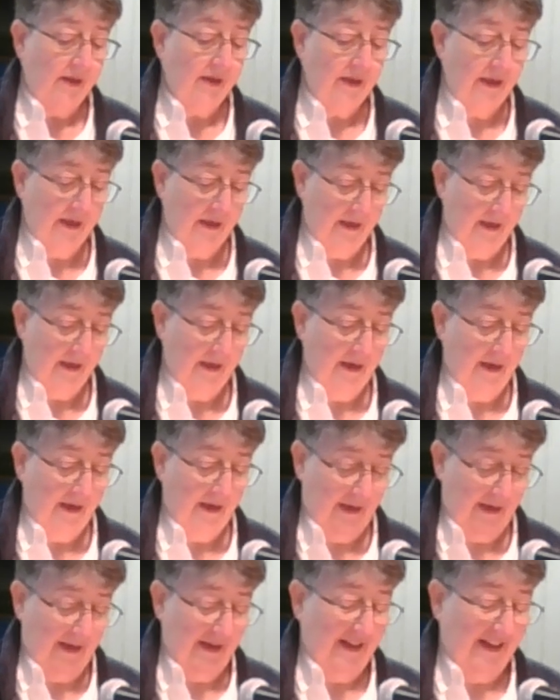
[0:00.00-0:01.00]
then
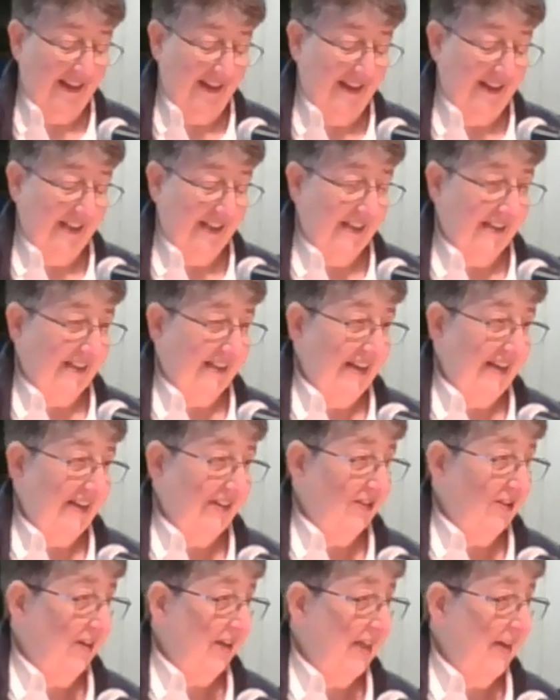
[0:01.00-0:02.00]

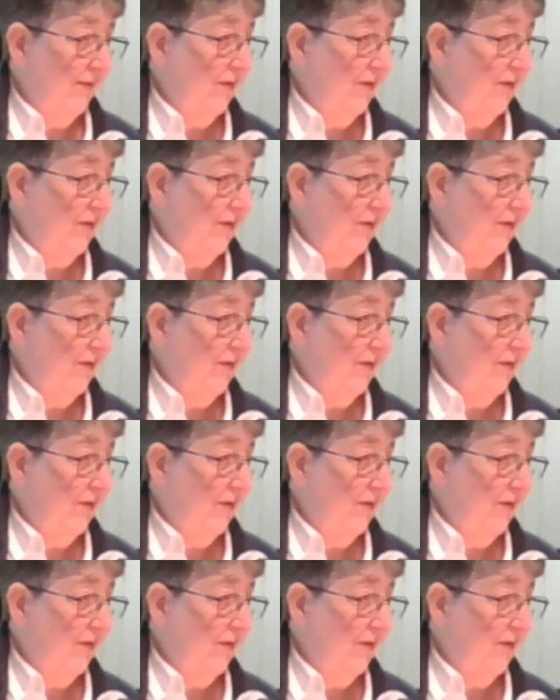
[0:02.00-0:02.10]
He's going to